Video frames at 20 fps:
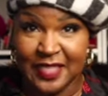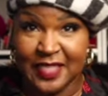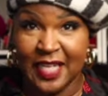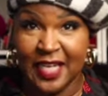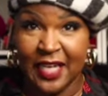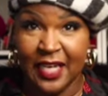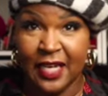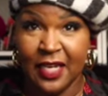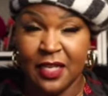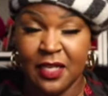
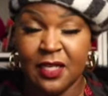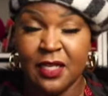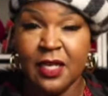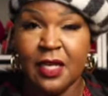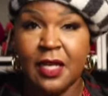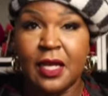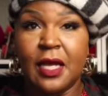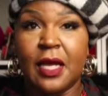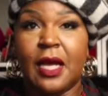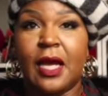skin,
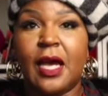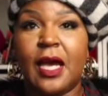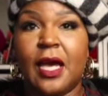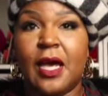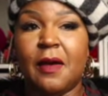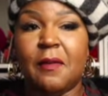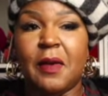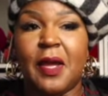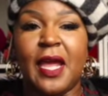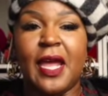
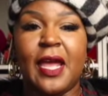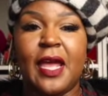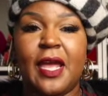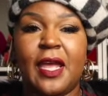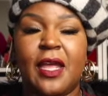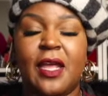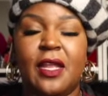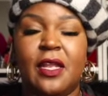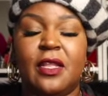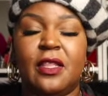
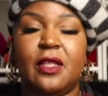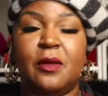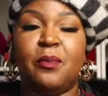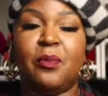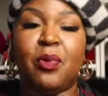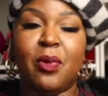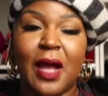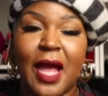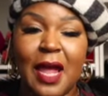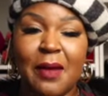and the
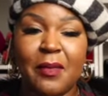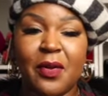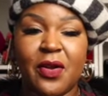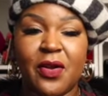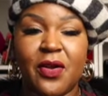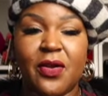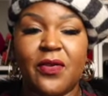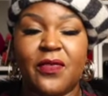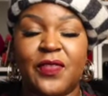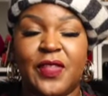
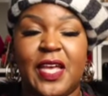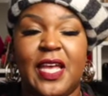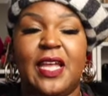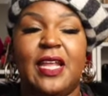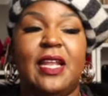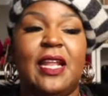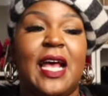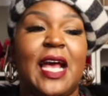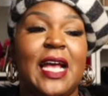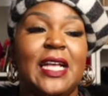primer
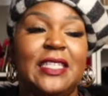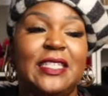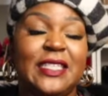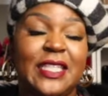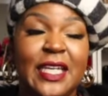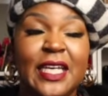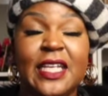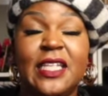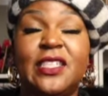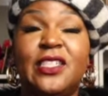that I
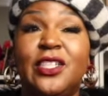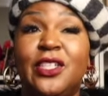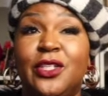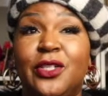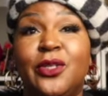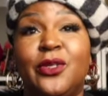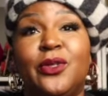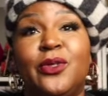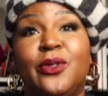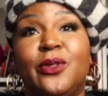tend to
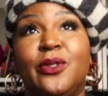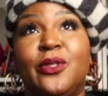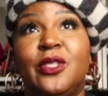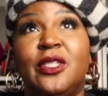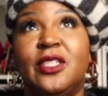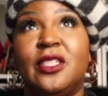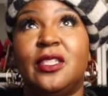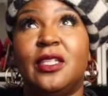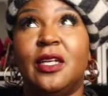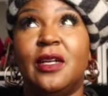
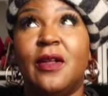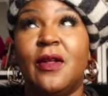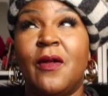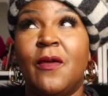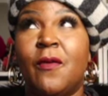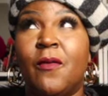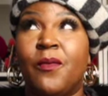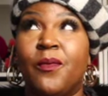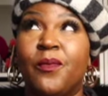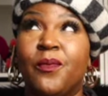use,
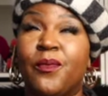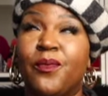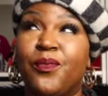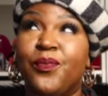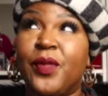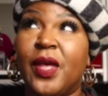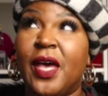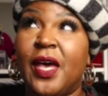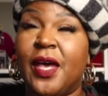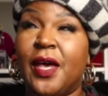
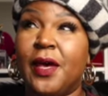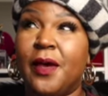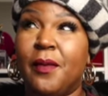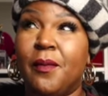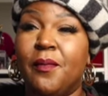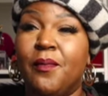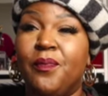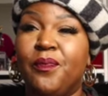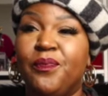let